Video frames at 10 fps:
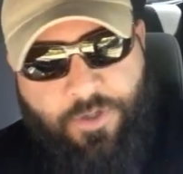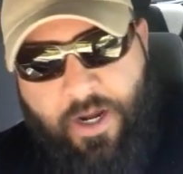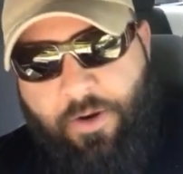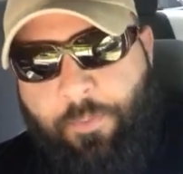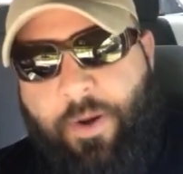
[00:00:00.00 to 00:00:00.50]

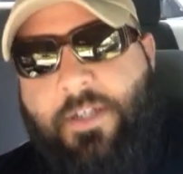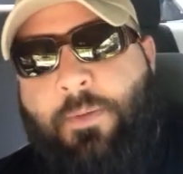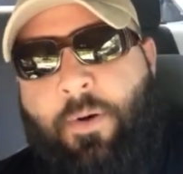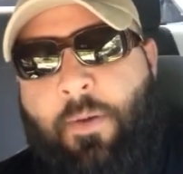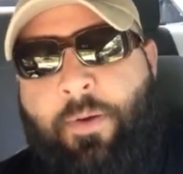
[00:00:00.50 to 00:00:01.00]
tried to impress
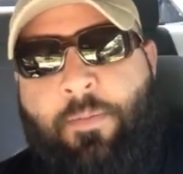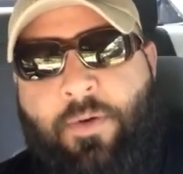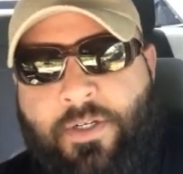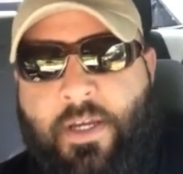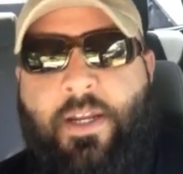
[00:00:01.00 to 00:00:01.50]
upon
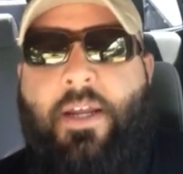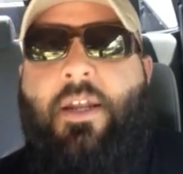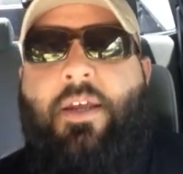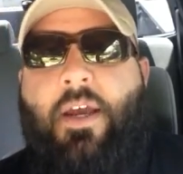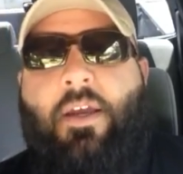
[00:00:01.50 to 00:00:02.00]
people is they need
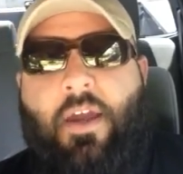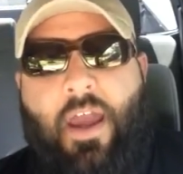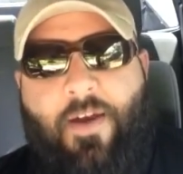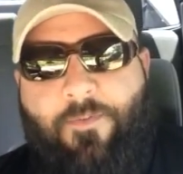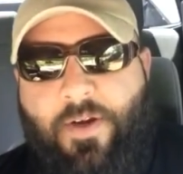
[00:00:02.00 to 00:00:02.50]
to take
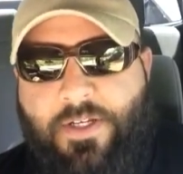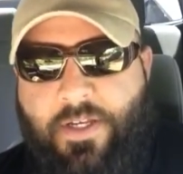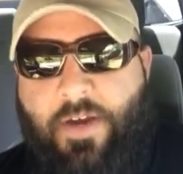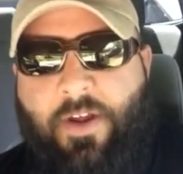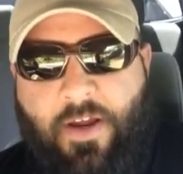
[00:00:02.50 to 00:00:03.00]
every
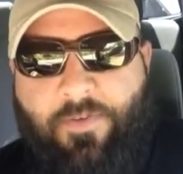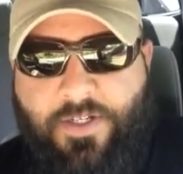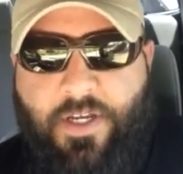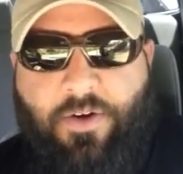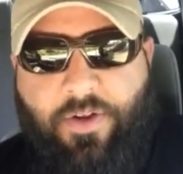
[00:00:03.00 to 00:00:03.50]
every
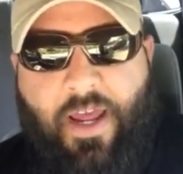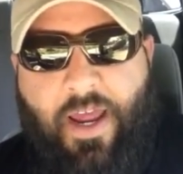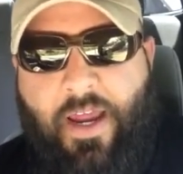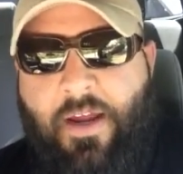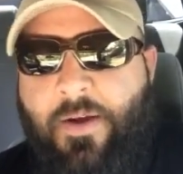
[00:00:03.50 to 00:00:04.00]
single
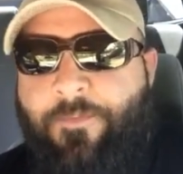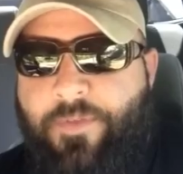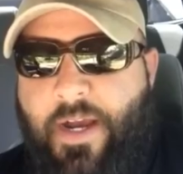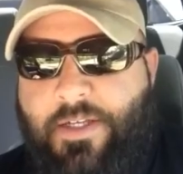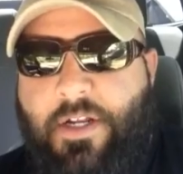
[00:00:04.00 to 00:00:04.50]
day
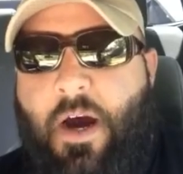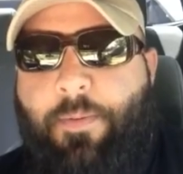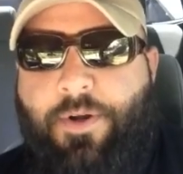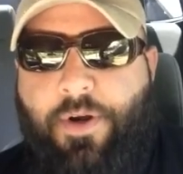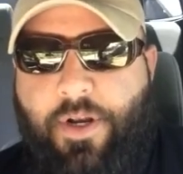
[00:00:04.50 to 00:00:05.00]
as an
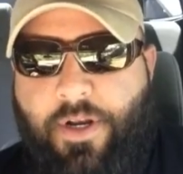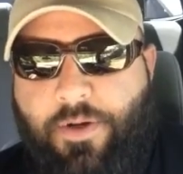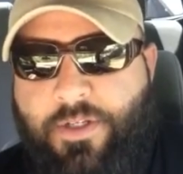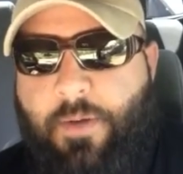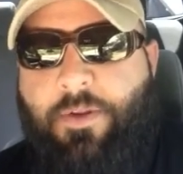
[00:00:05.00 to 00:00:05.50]
opportunity to do
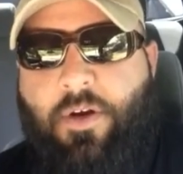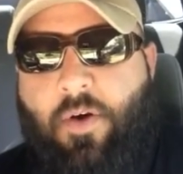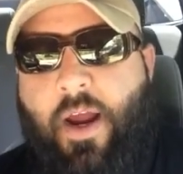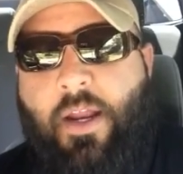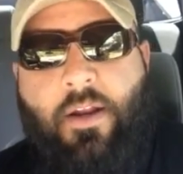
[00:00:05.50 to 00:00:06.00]
something
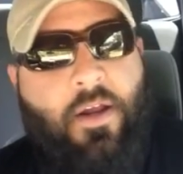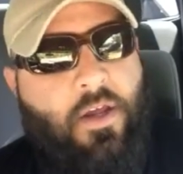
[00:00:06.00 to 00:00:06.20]
great.